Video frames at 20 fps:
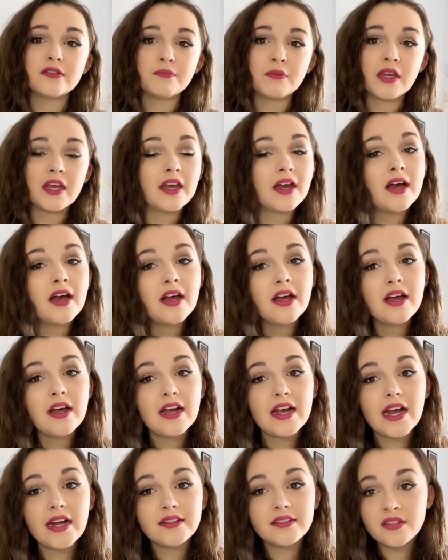me.
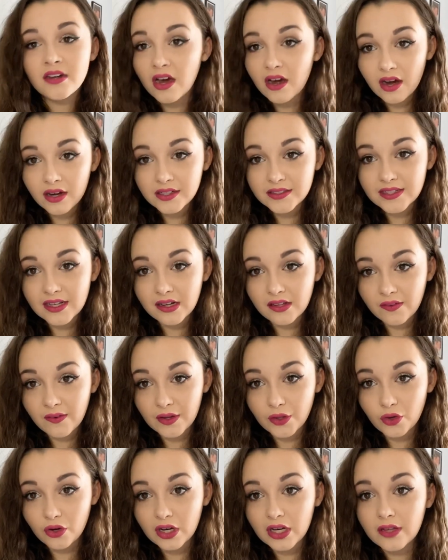It's not going to satisfy
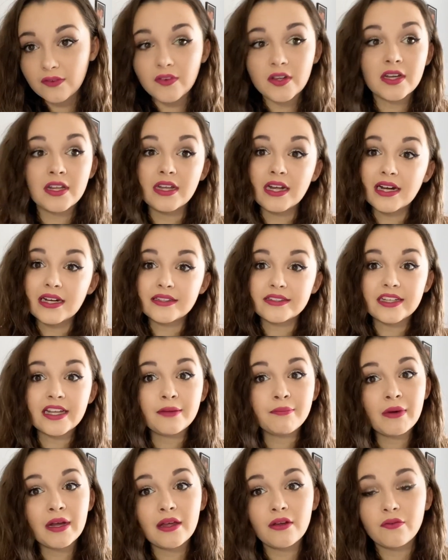your craving. Yes, it
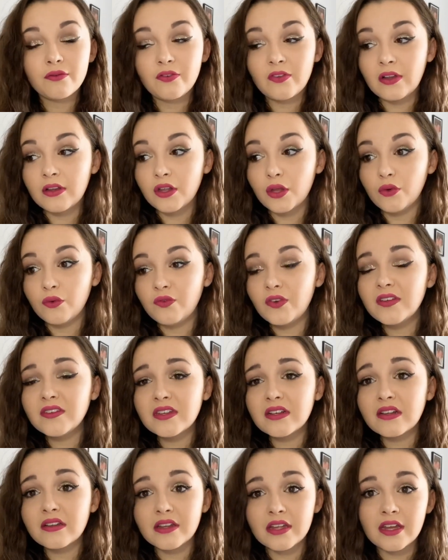might fill you
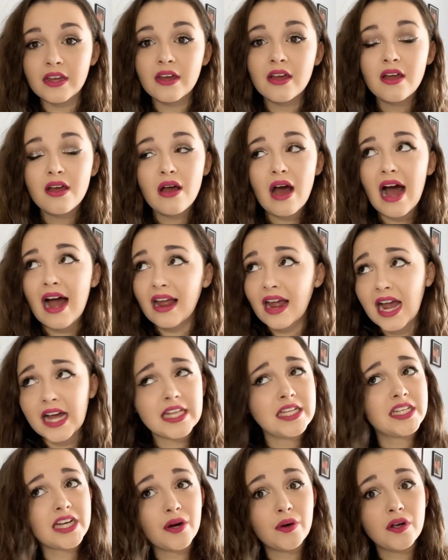physically. I
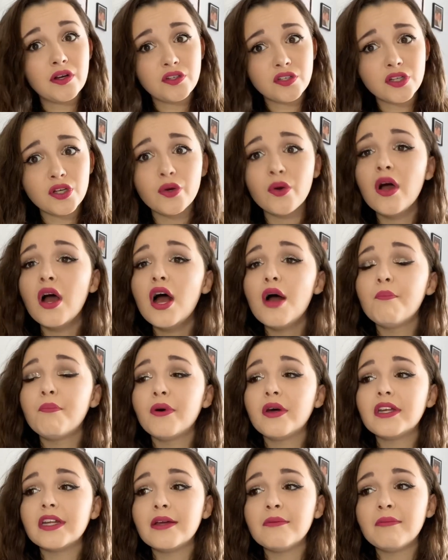highly doubt it too,
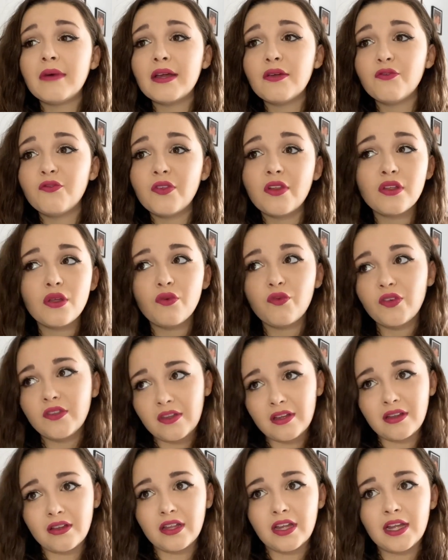but it might fill you
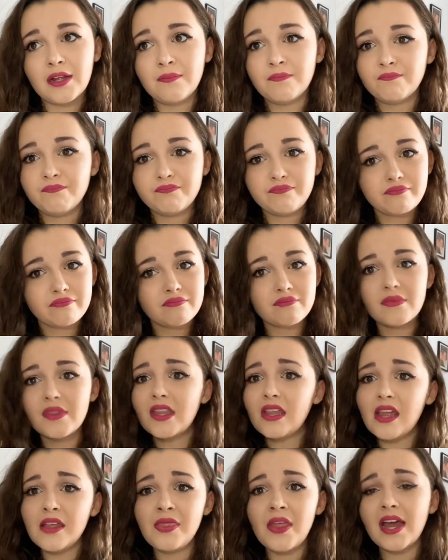physically
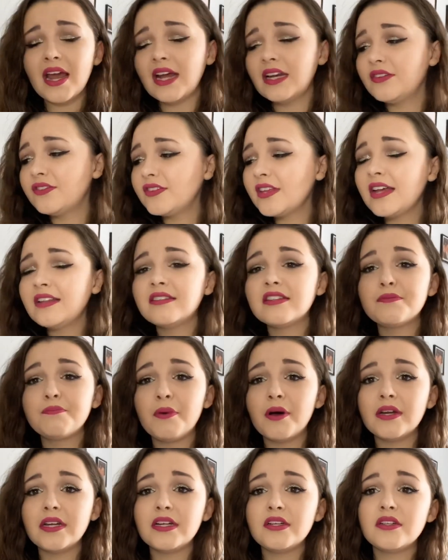in that kind of sense,
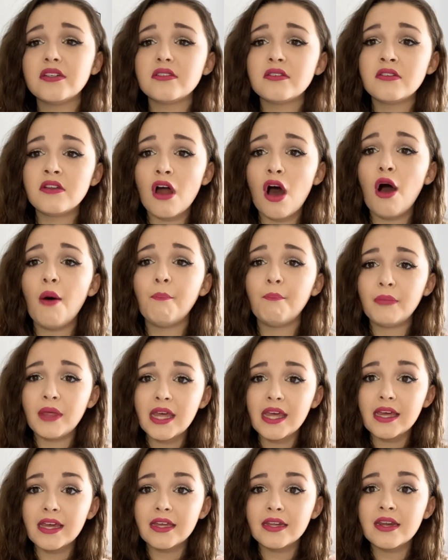but it does not
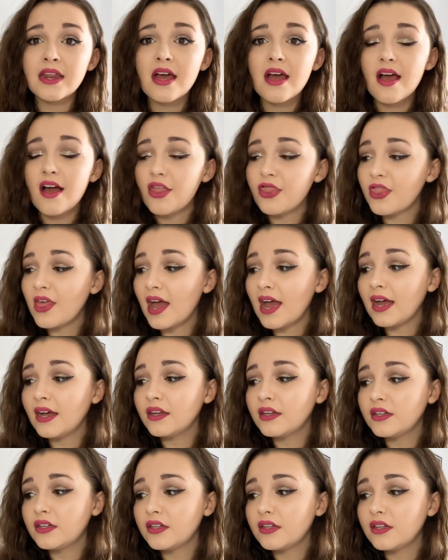mean
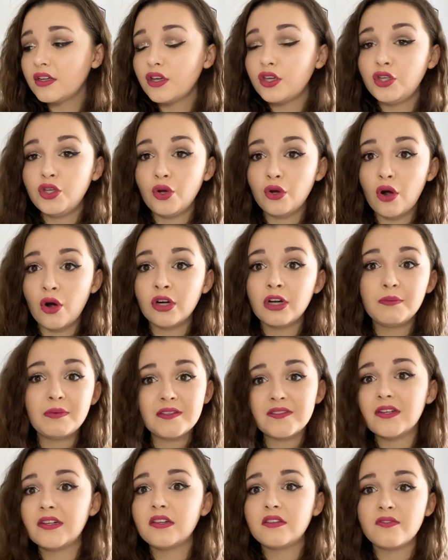that you're going to be
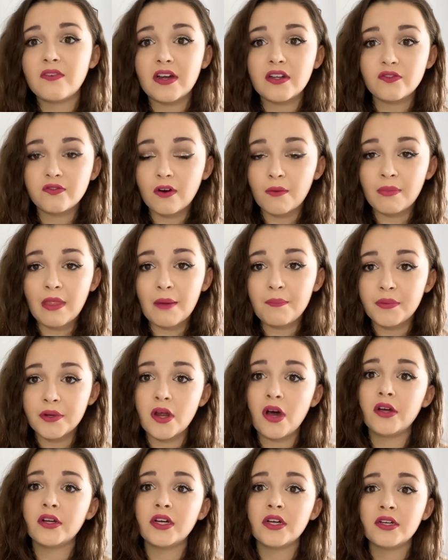satisfied from that
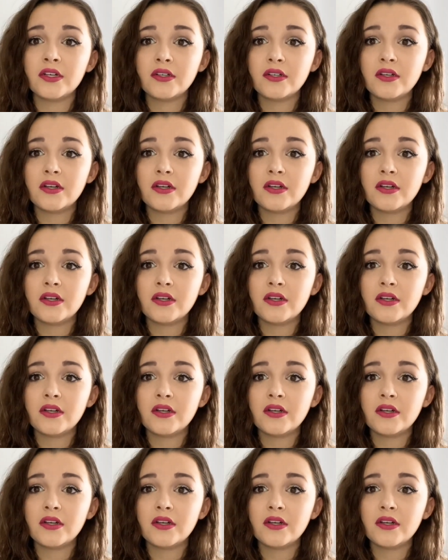banana.